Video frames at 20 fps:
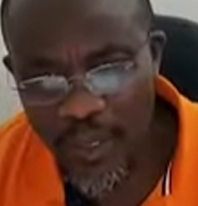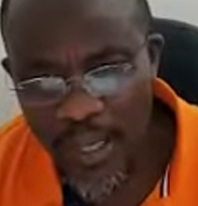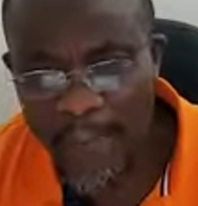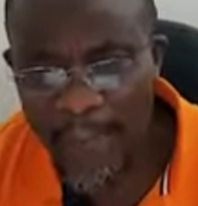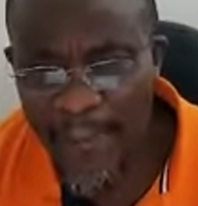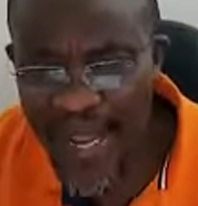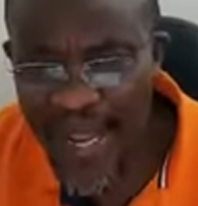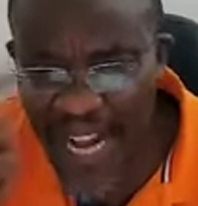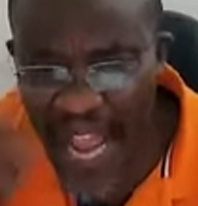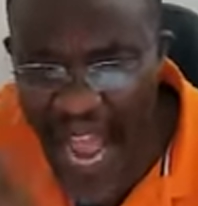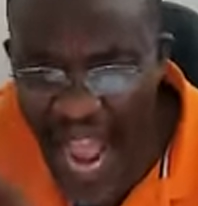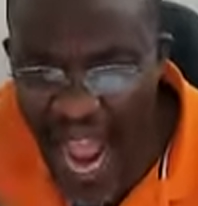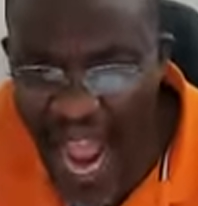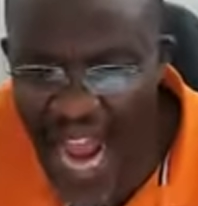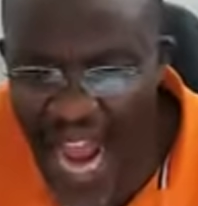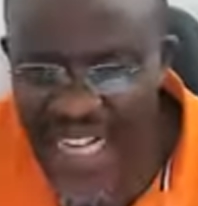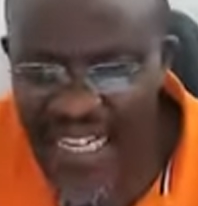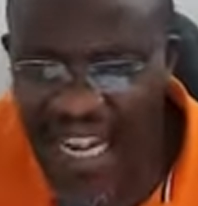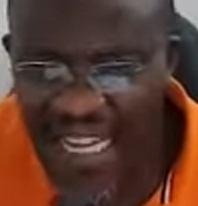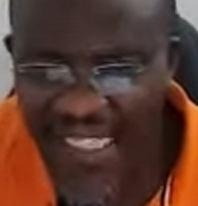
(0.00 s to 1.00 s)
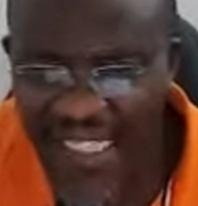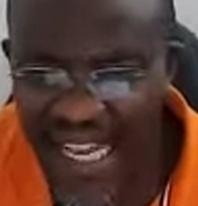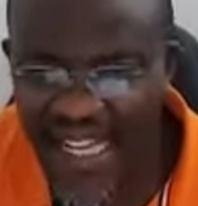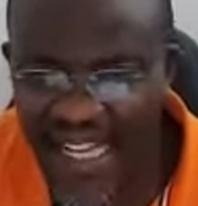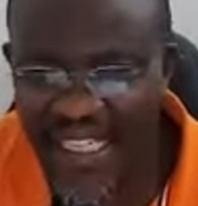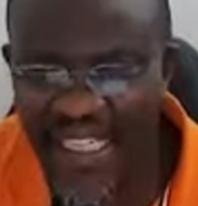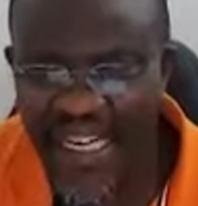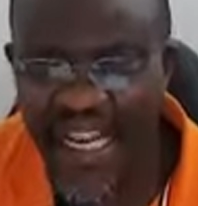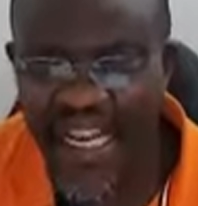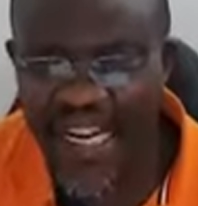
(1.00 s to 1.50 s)
But I
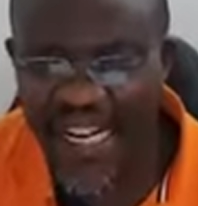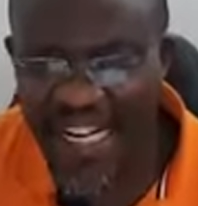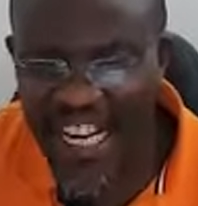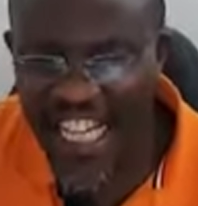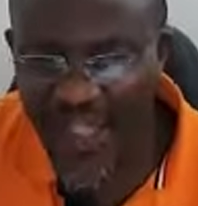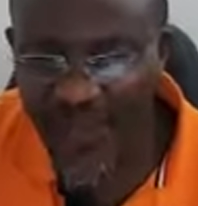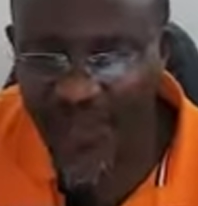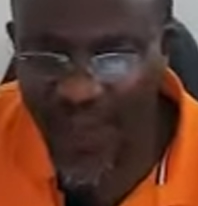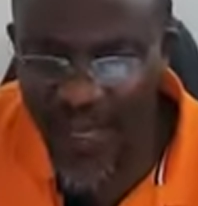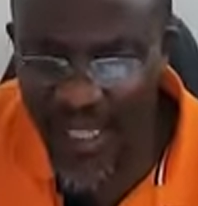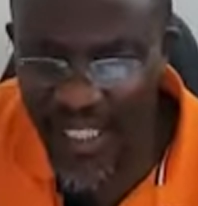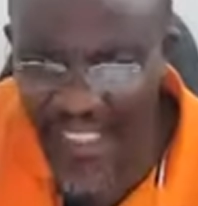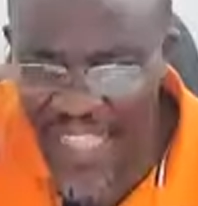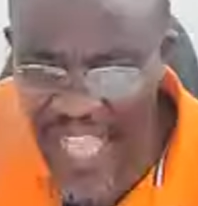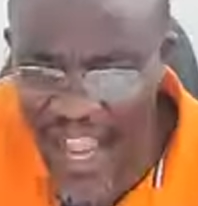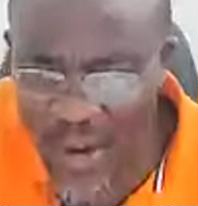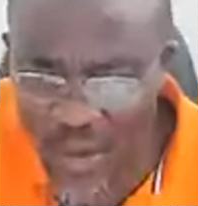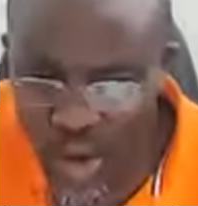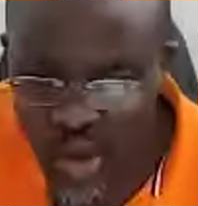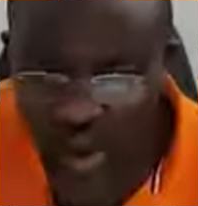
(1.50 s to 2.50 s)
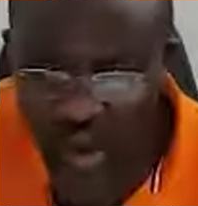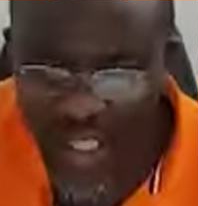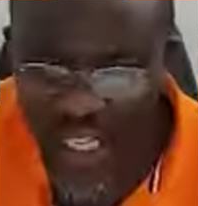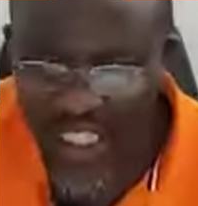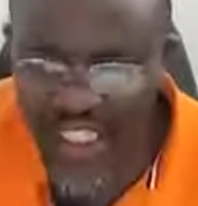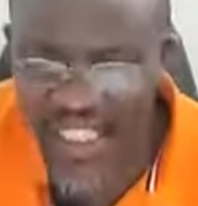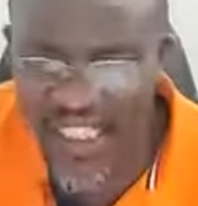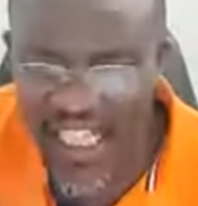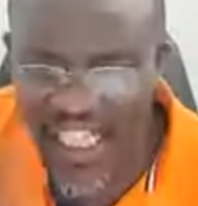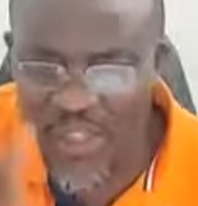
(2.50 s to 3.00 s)
understand the spirit that is doing the
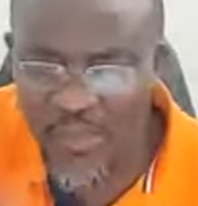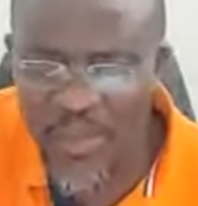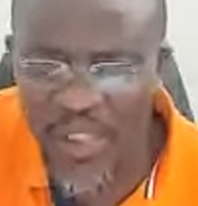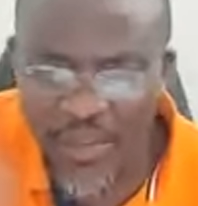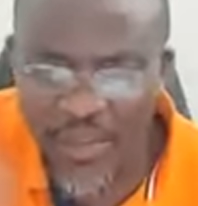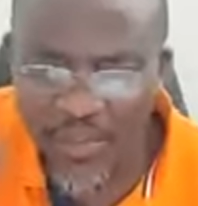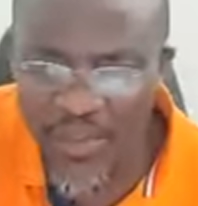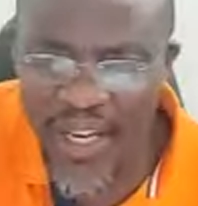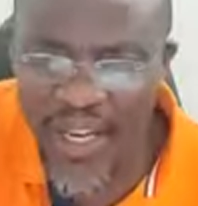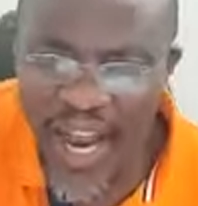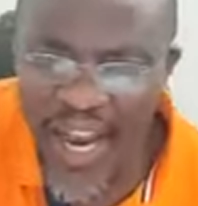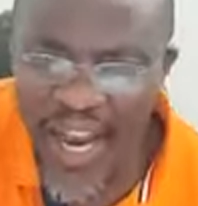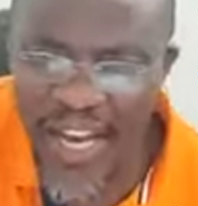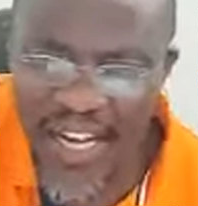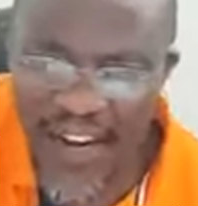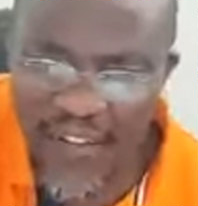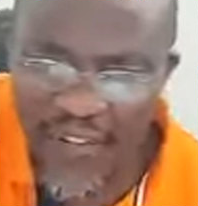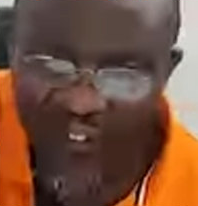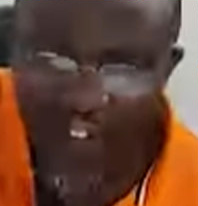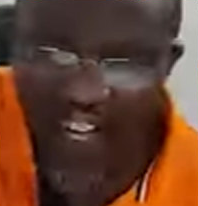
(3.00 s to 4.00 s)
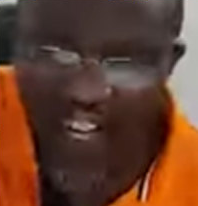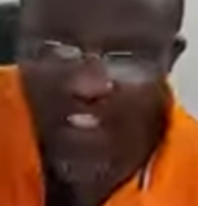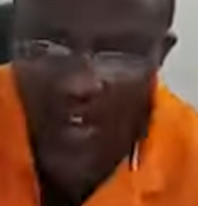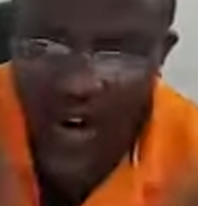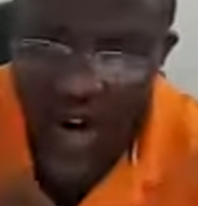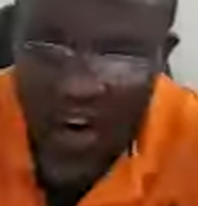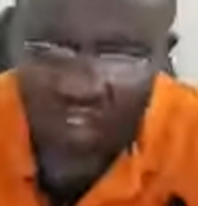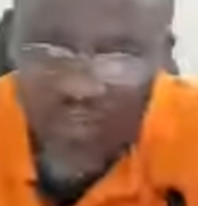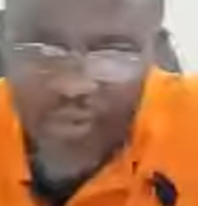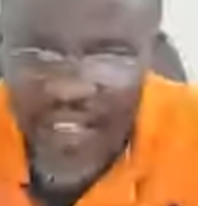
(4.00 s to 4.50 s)
thing, the spirit behind the French
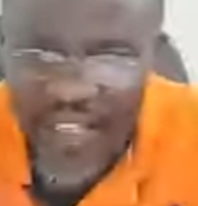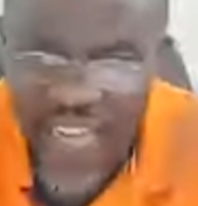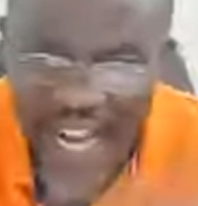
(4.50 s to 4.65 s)
government,